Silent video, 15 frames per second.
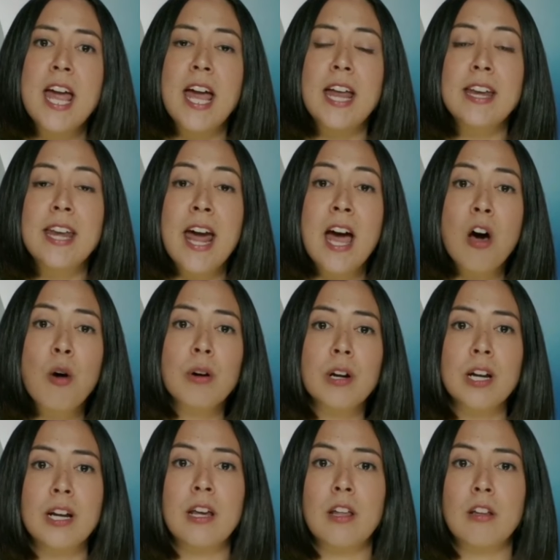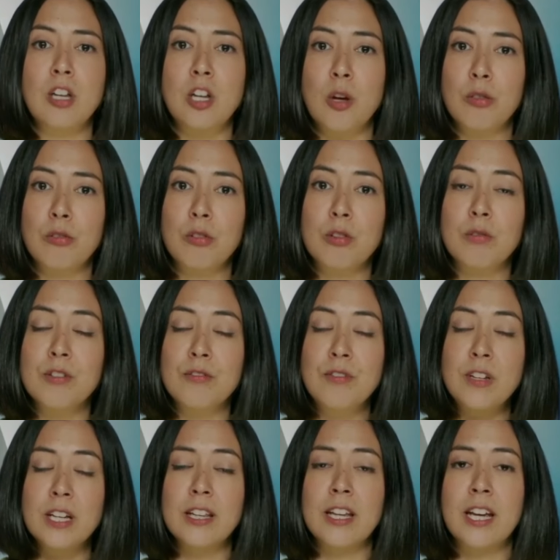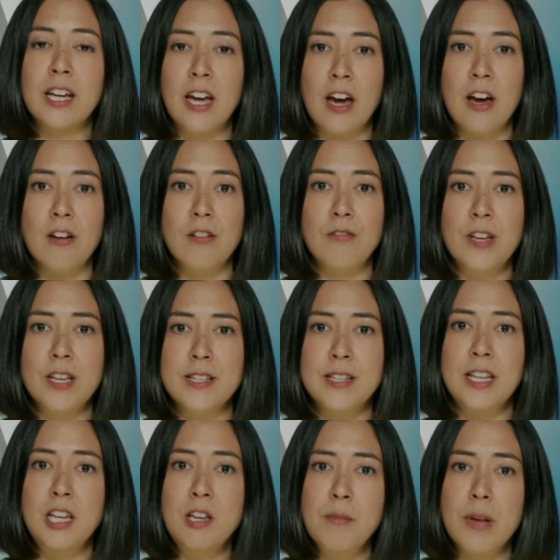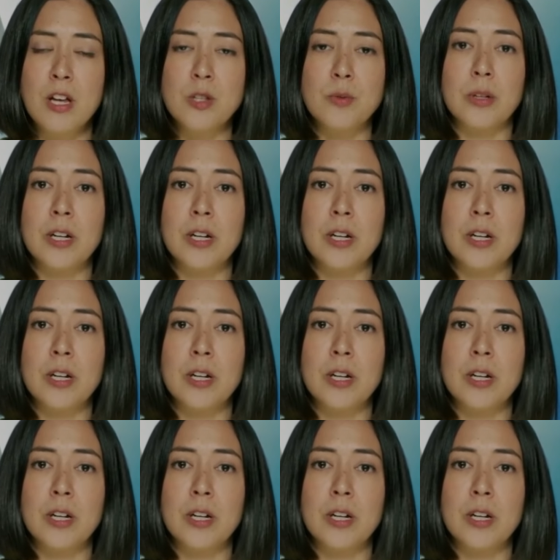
And now we're going to, you know, through the revealing of his emails,